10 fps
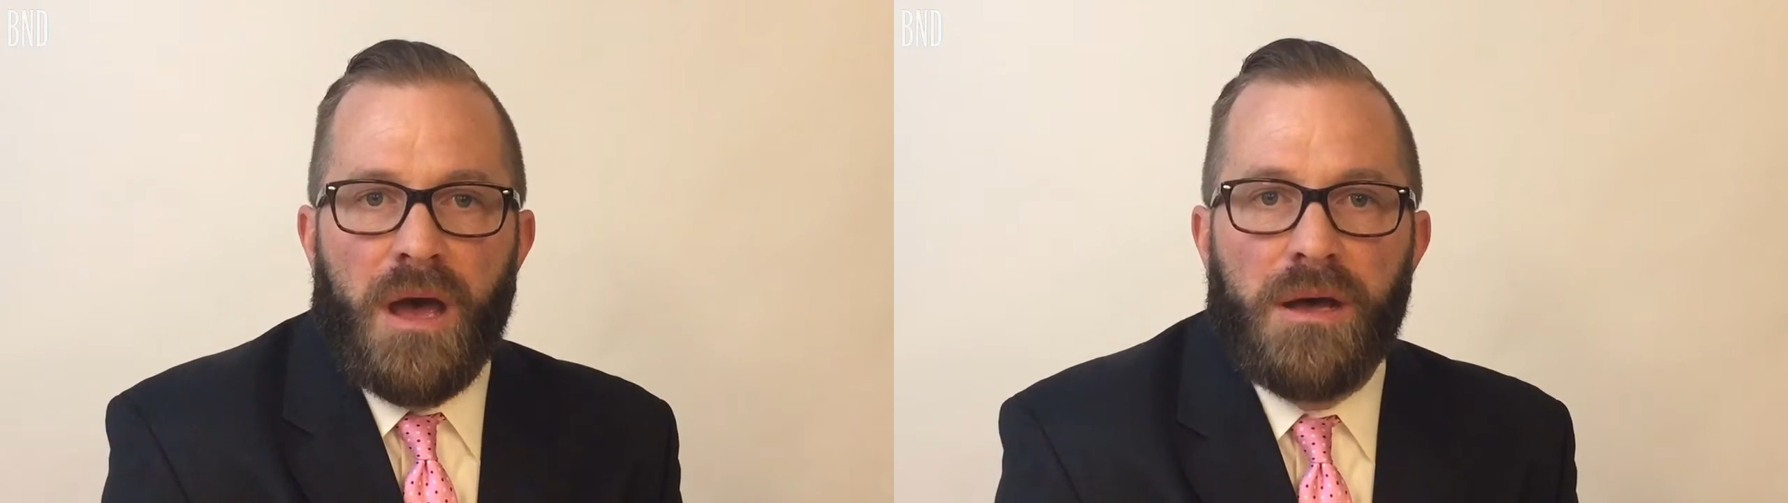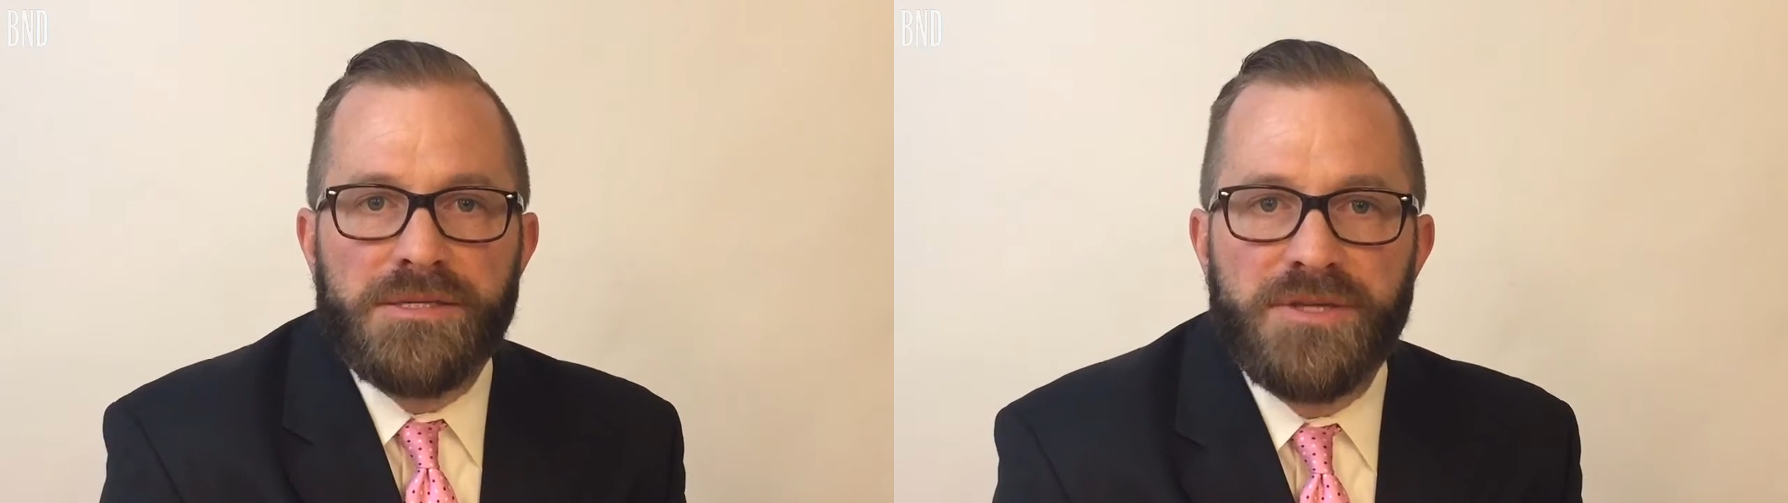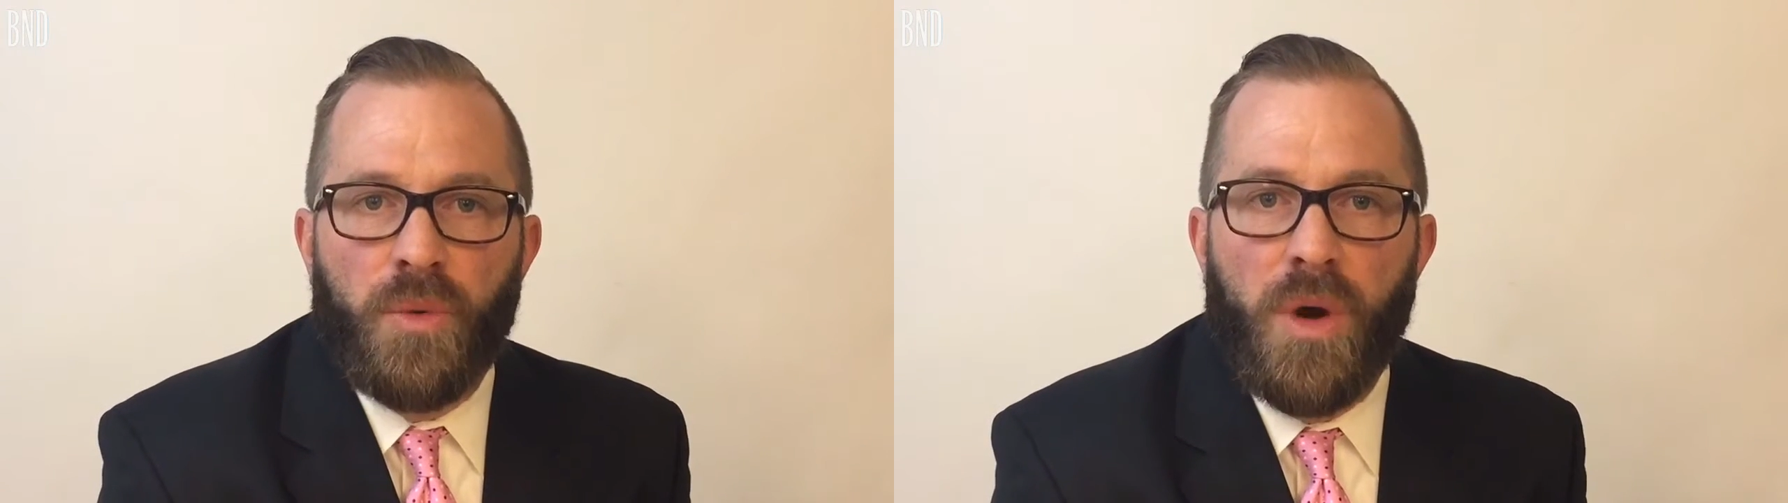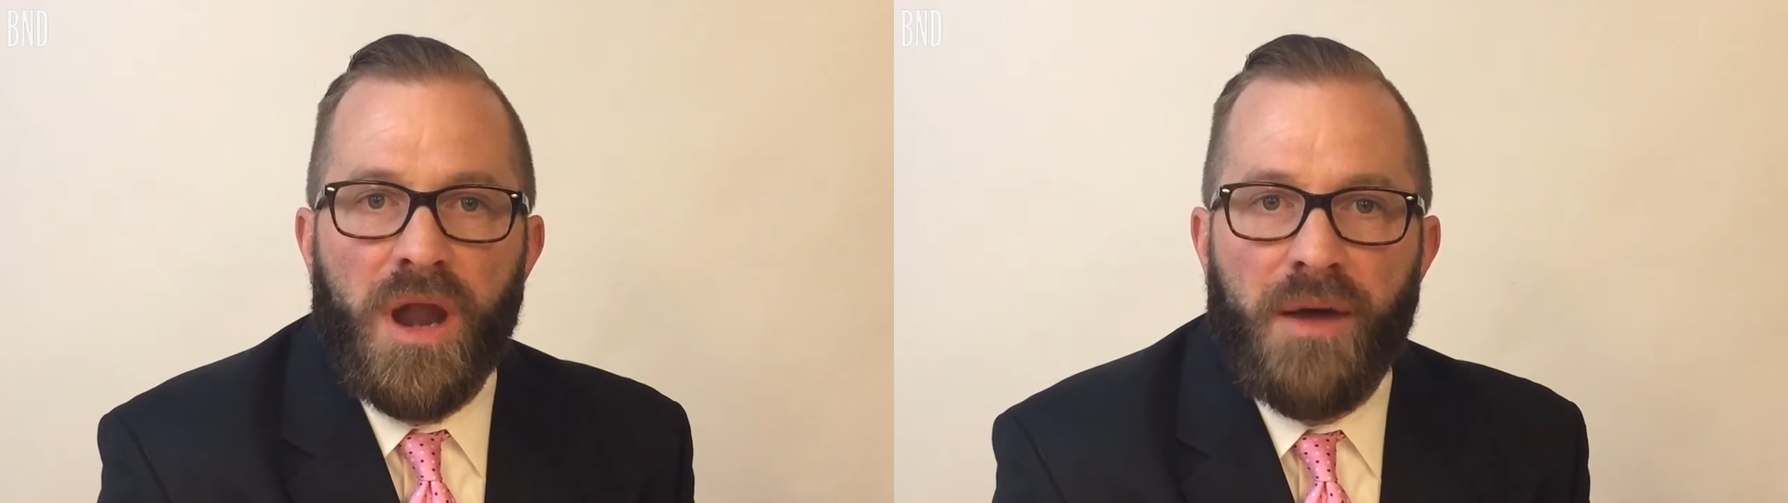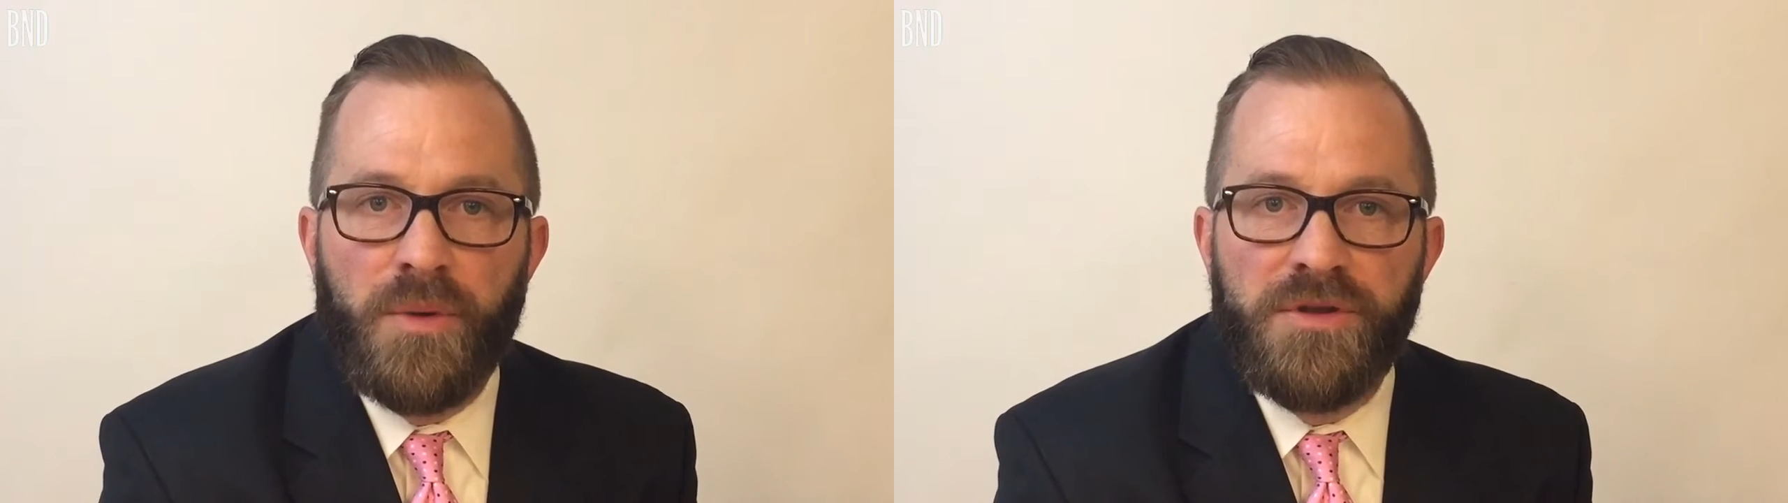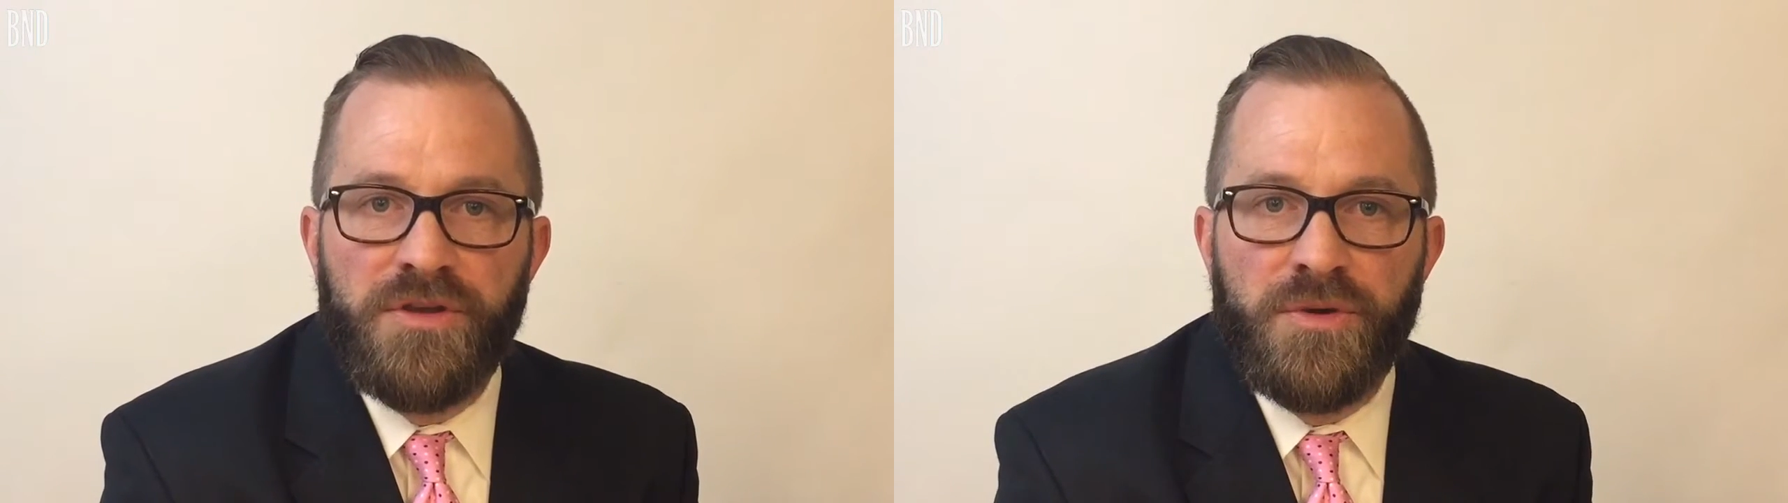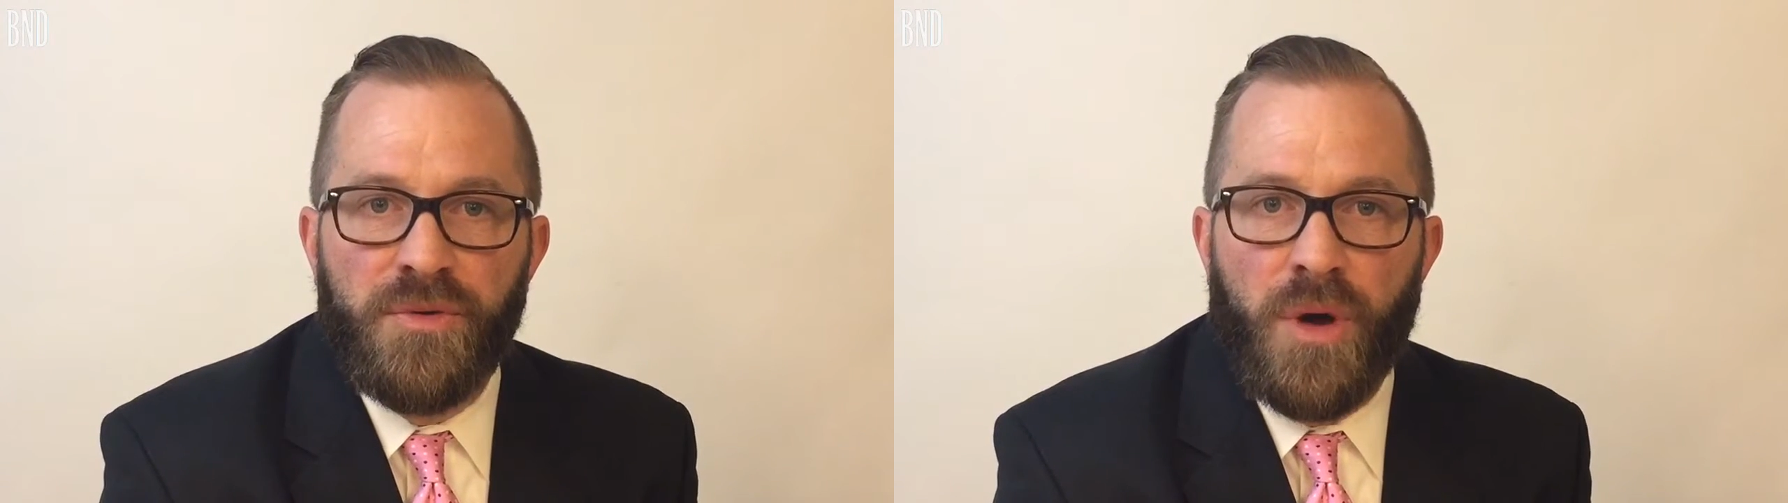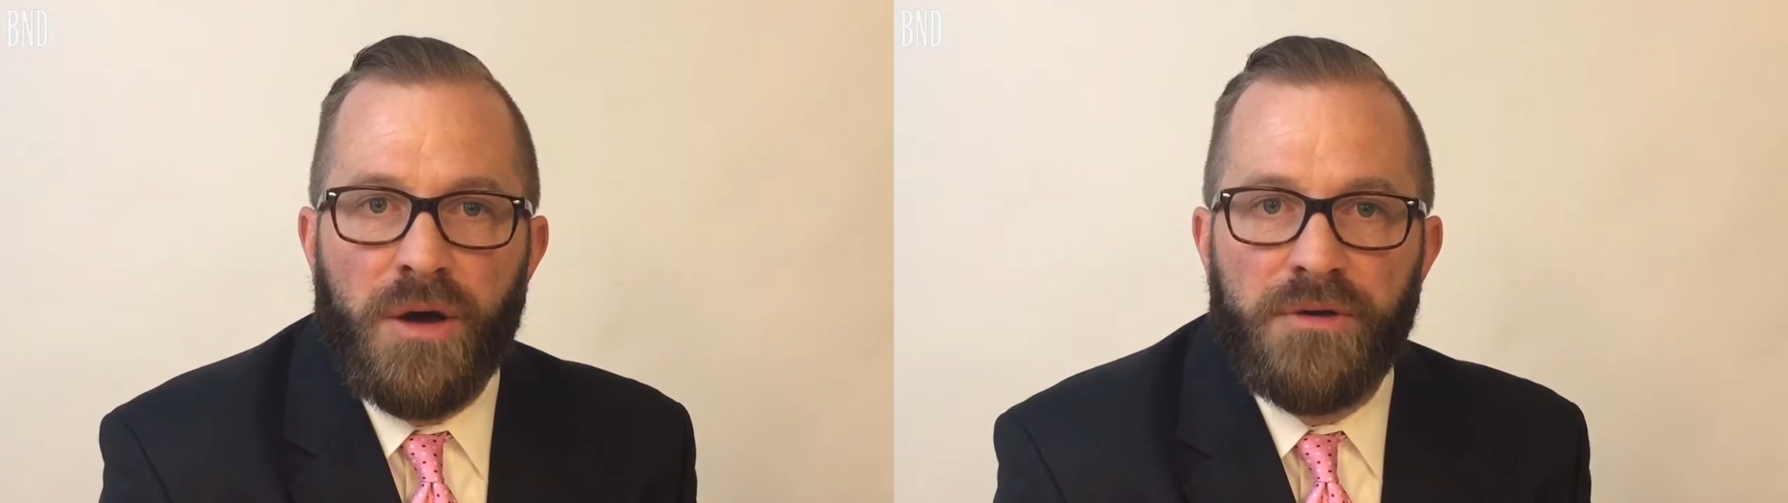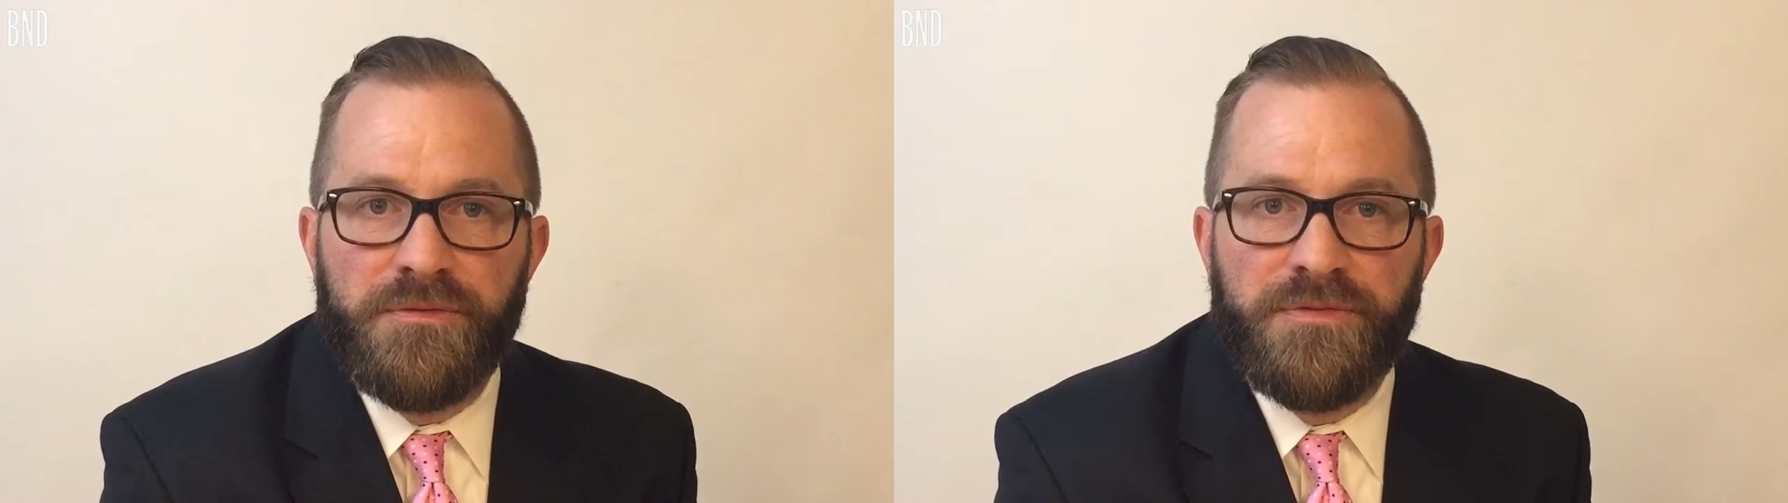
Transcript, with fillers: Uh, so what I would do uh,